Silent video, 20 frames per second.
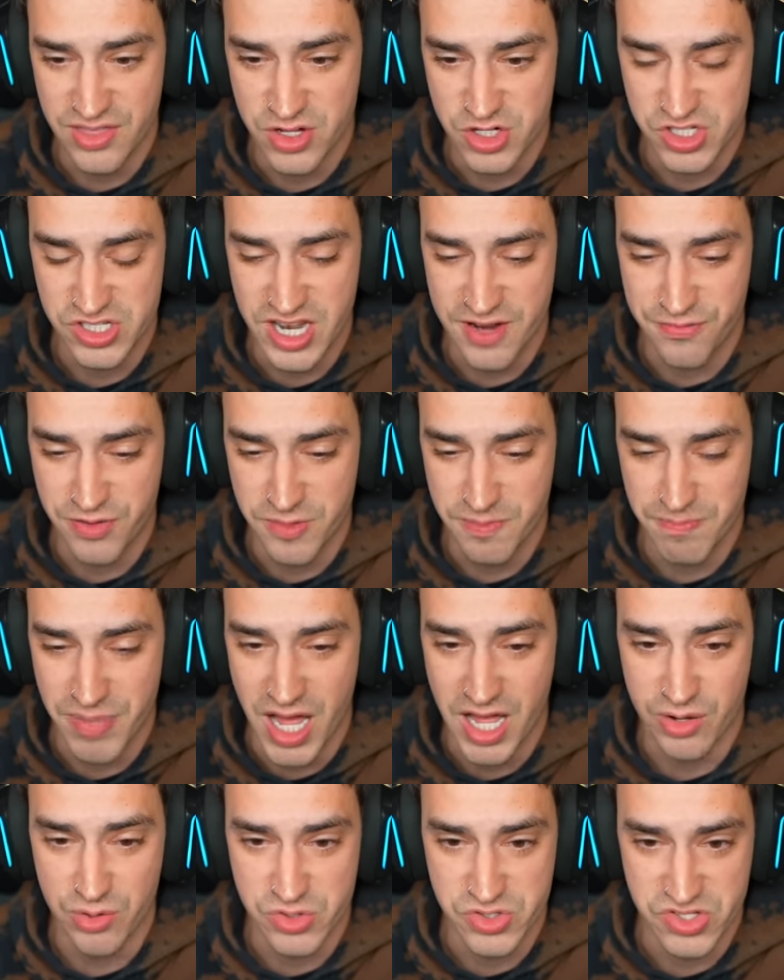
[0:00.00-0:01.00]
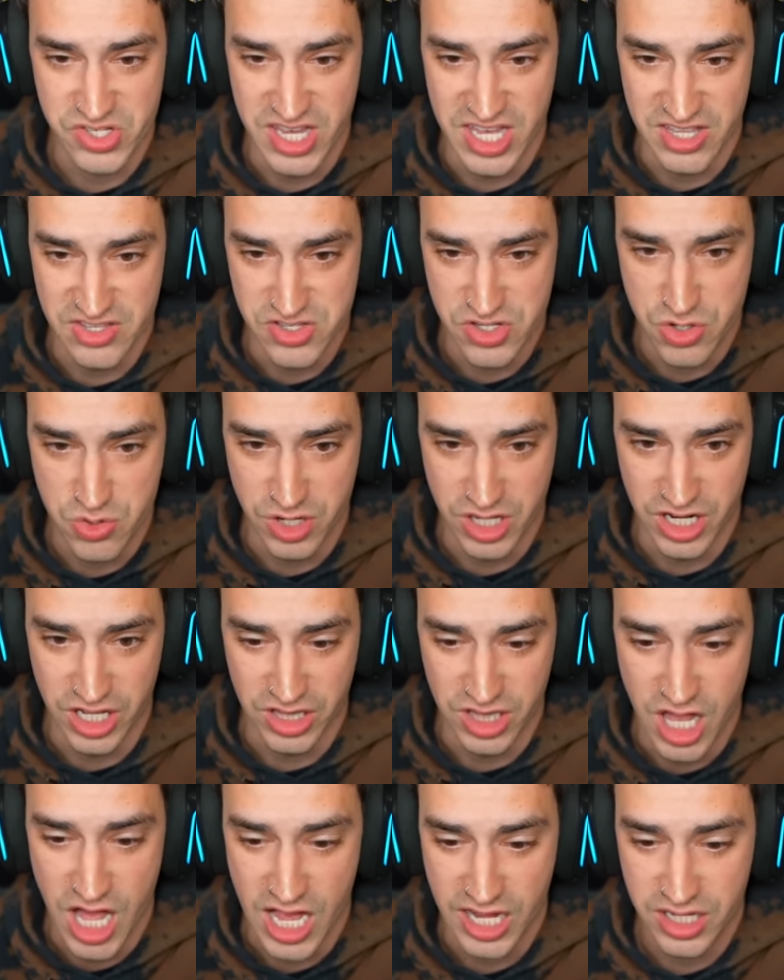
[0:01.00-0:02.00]
There's different bottle skins you can
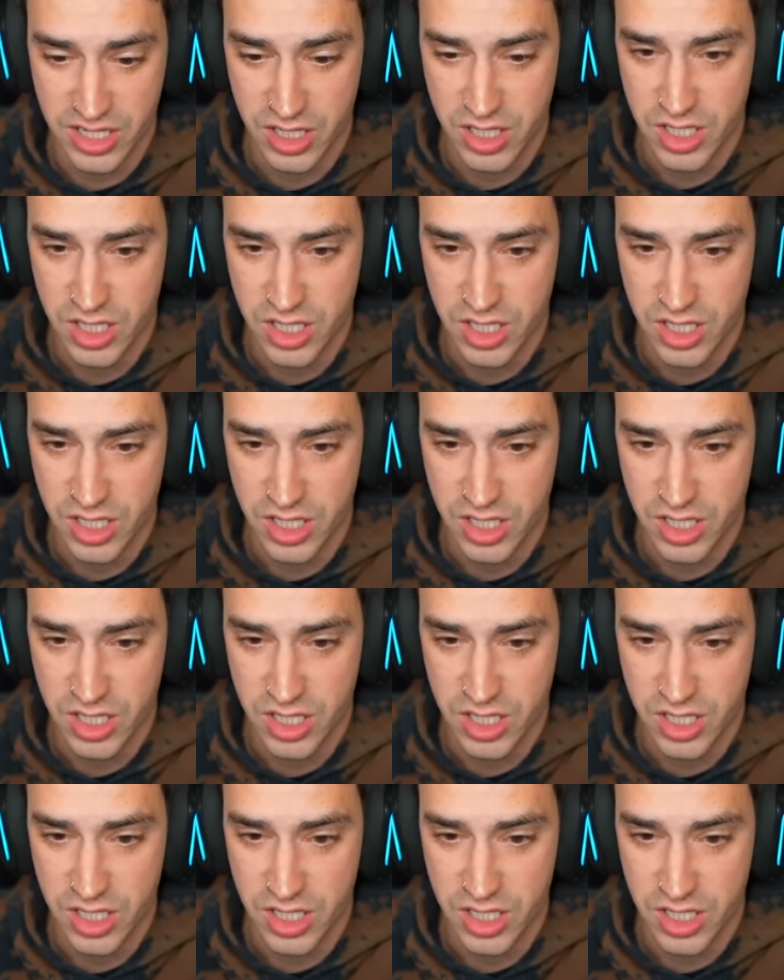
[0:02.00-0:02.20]
unlock.